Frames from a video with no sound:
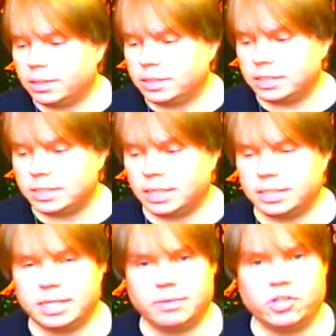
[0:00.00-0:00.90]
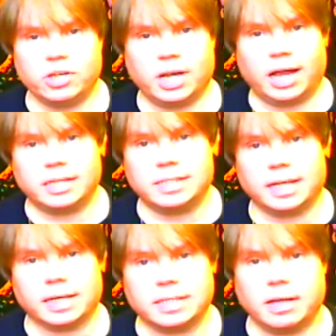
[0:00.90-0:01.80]
just to see what you guys
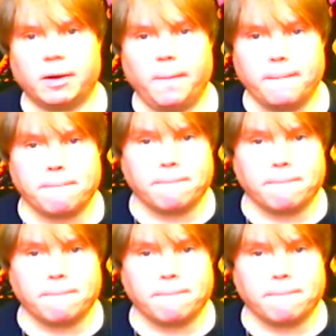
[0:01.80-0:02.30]
think. So